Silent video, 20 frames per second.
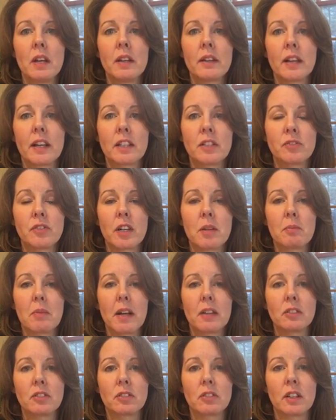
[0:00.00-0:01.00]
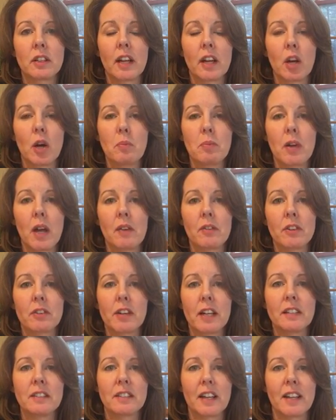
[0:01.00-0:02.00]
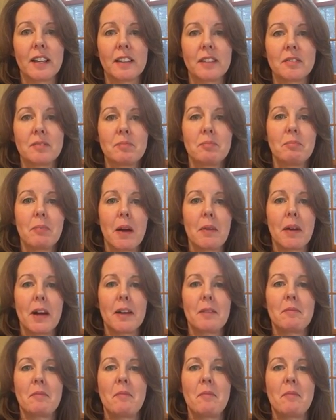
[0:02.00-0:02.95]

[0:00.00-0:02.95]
Thanks very much, and I hope you have a great day. Bye-bye.